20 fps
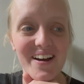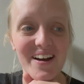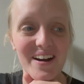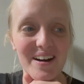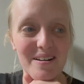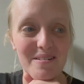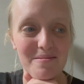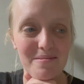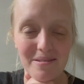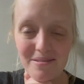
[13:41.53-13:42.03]

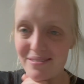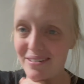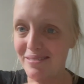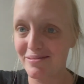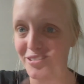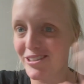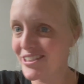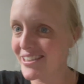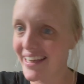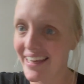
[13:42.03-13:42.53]
of
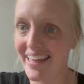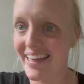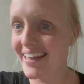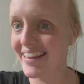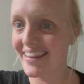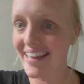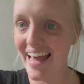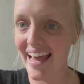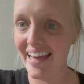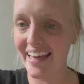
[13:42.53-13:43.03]
him just like
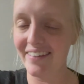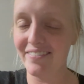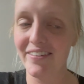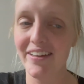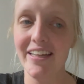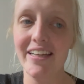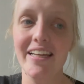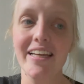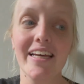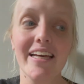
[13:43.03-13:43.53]
getting the hang of
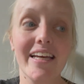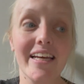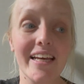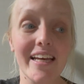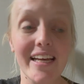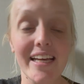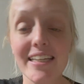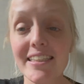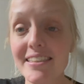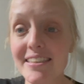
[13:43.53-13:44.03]
it.
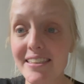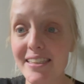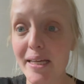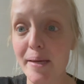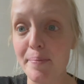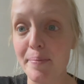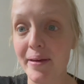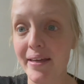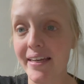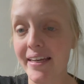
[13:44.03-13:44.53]
He's
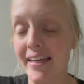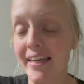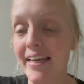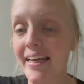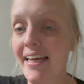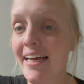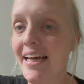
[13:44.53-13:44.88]
sleeping.